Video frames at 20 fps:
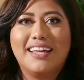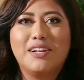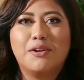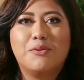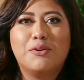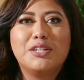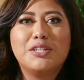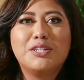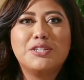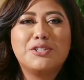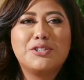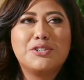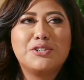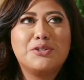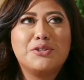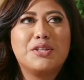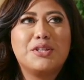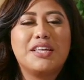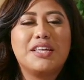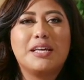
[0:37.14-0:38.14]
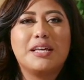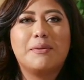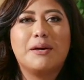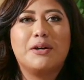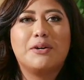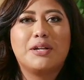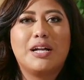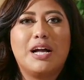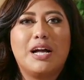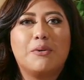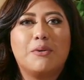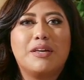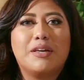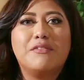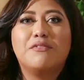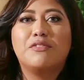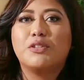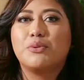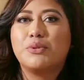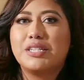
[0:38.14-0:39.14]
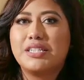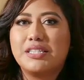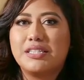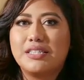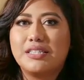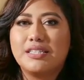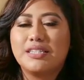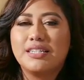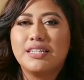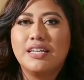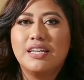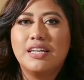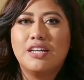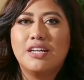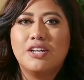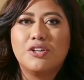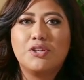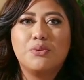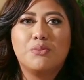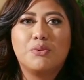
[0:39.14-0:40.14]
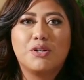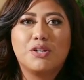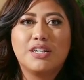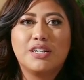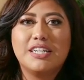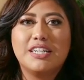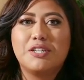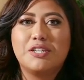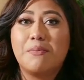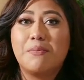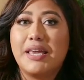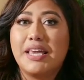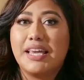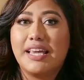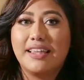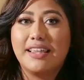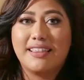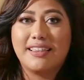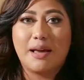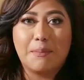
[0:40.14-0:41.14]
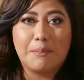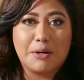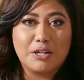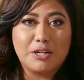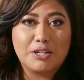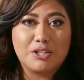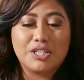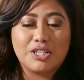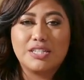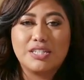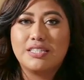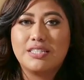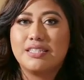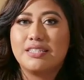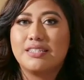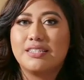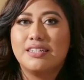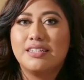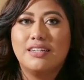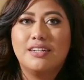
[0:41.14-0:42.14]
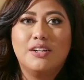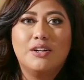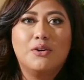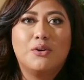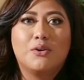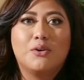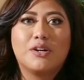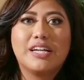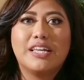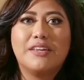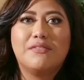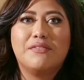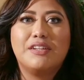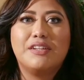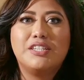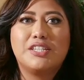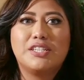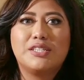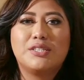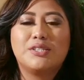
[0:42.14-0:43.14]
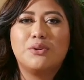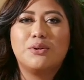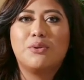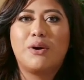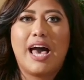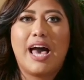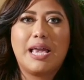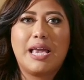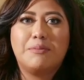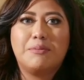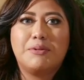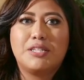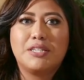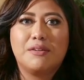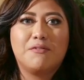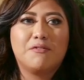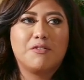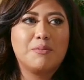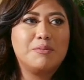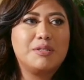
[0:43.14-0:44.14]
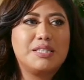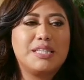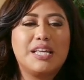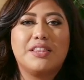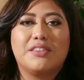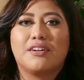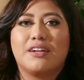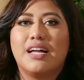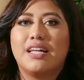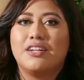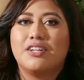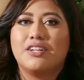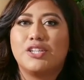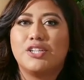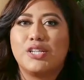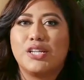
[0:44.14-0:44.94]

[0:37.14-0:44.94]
And I want you to think about how influenced you were into making that purchase or even just so hyped from seeing their